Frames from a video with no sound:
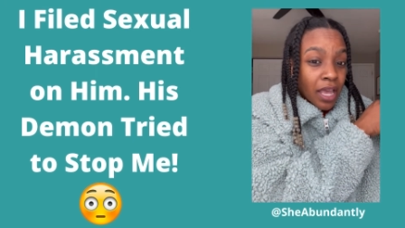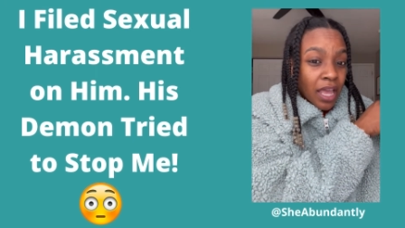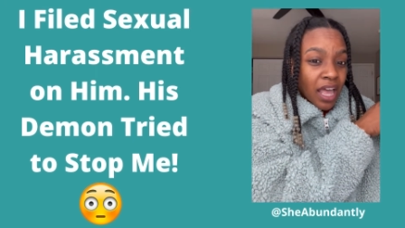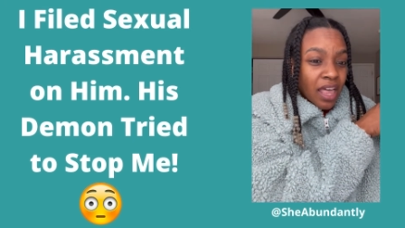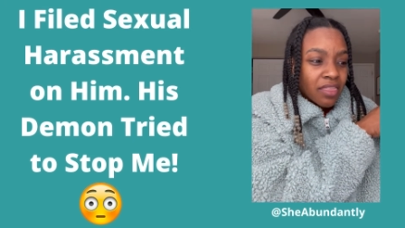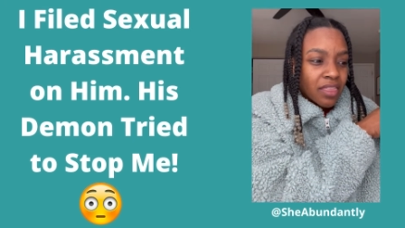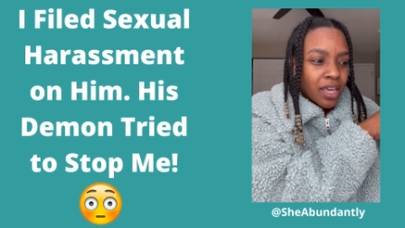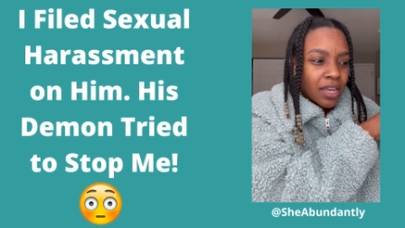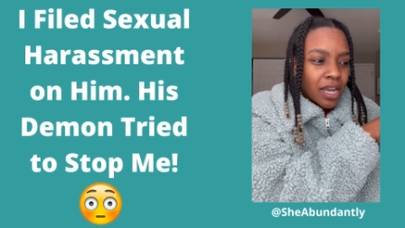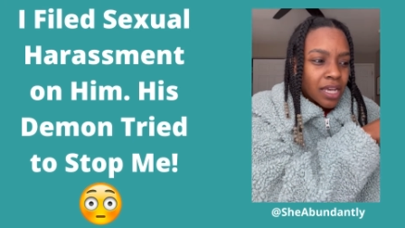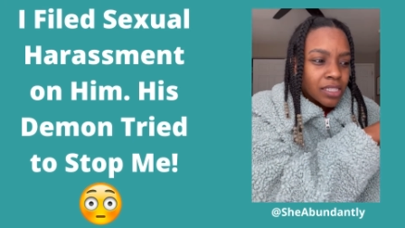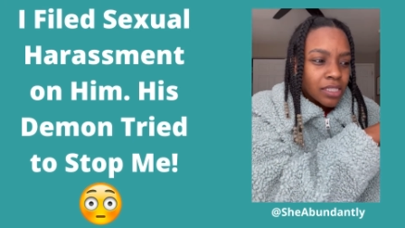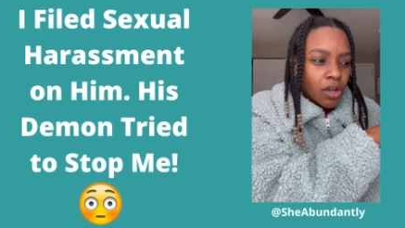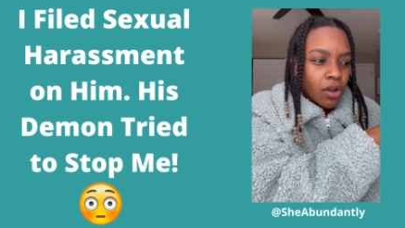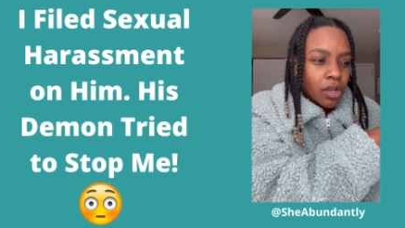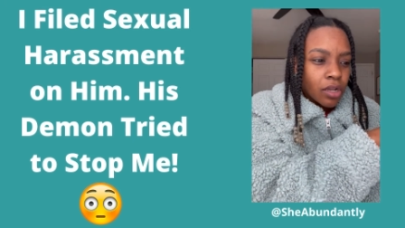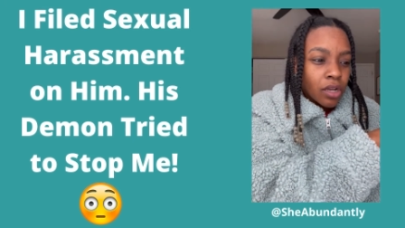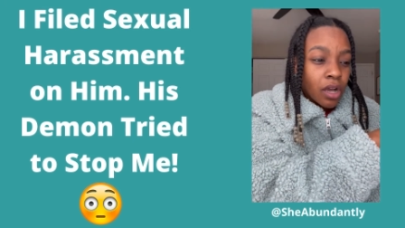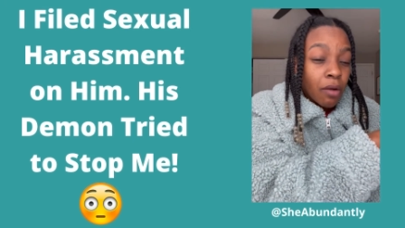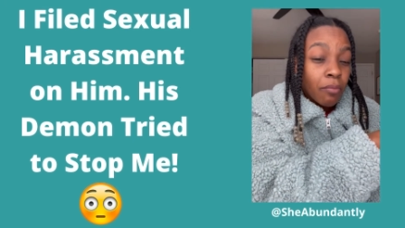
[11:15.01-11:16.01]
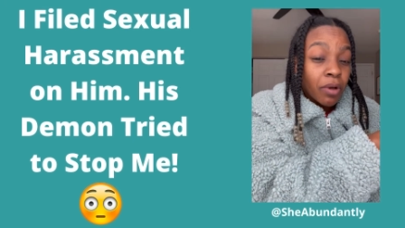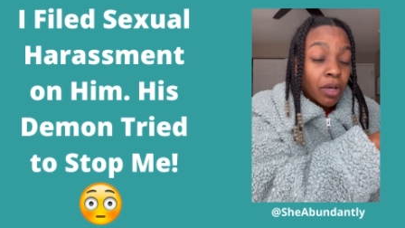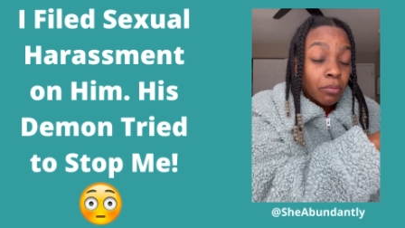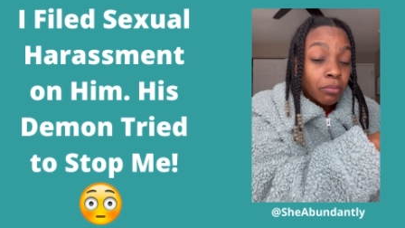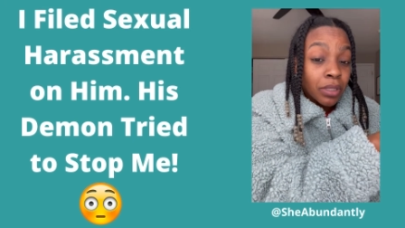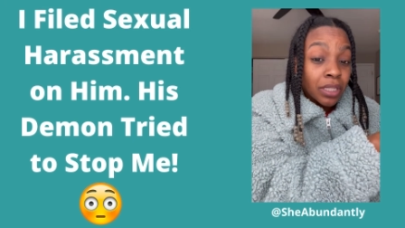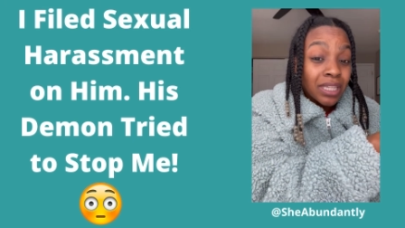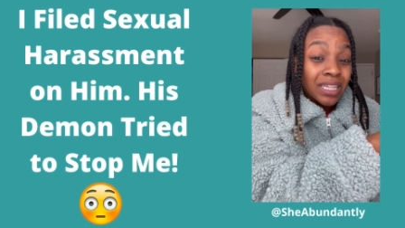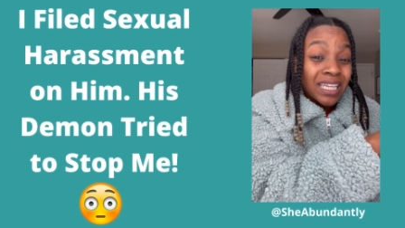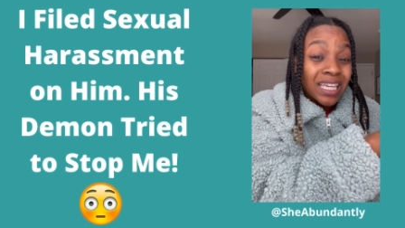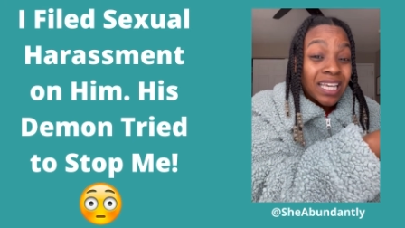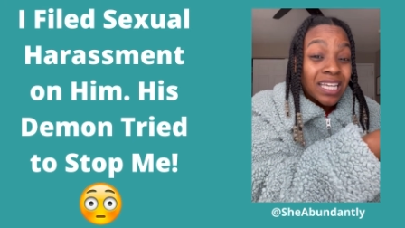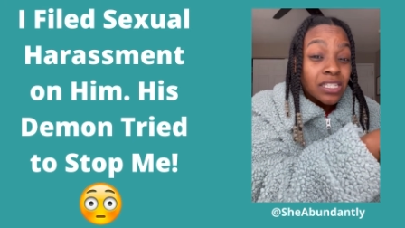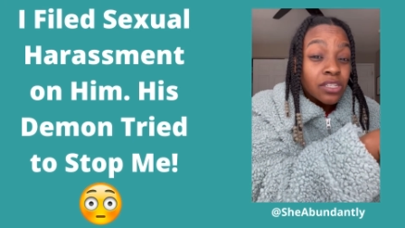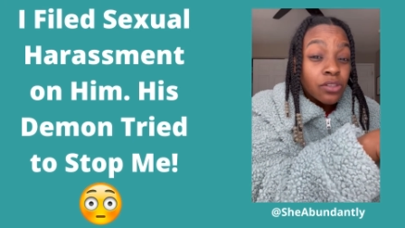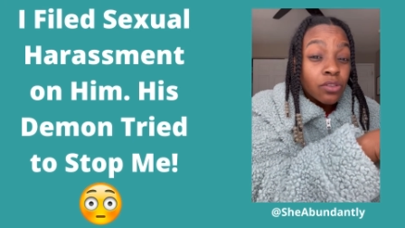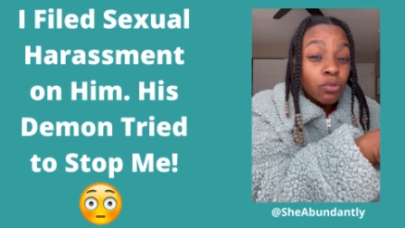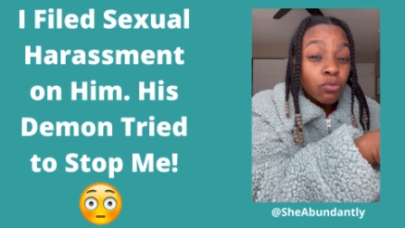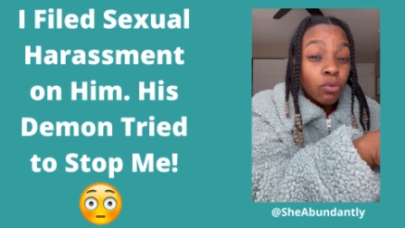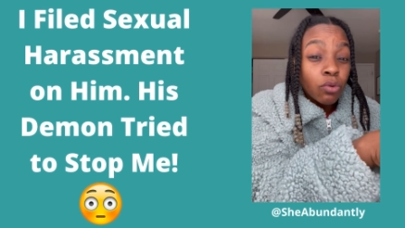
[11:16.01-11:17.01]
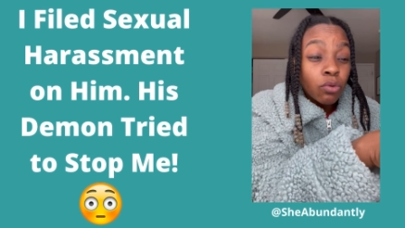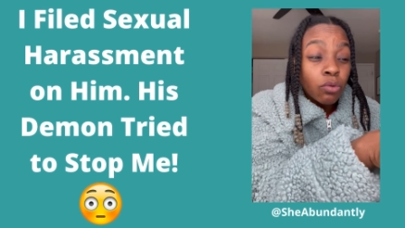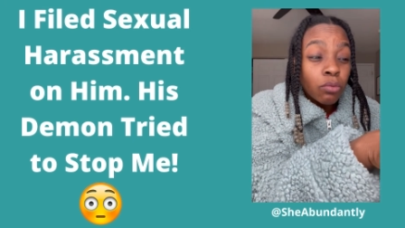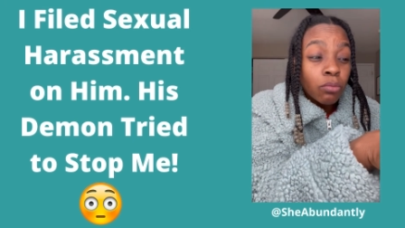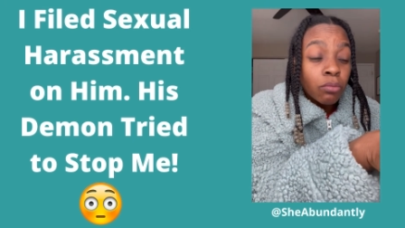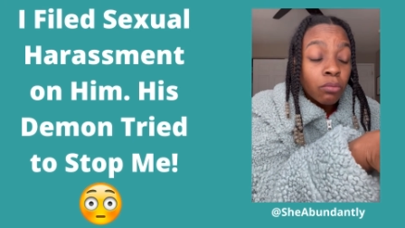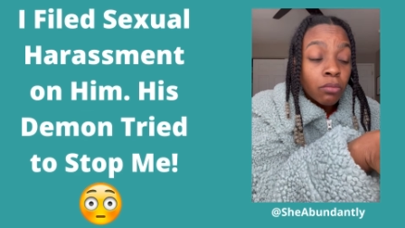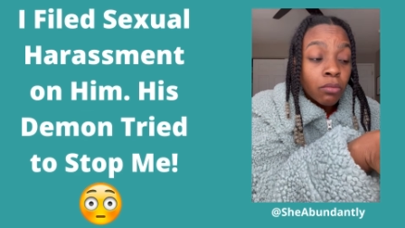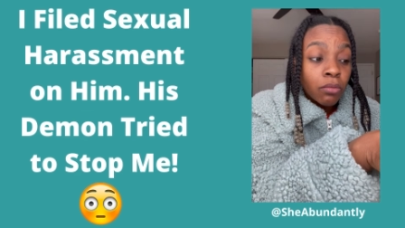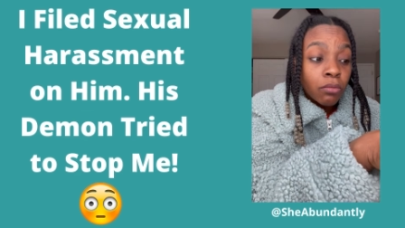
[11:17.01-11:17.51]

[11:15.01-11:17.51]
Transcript: And then I saw it come completely into the room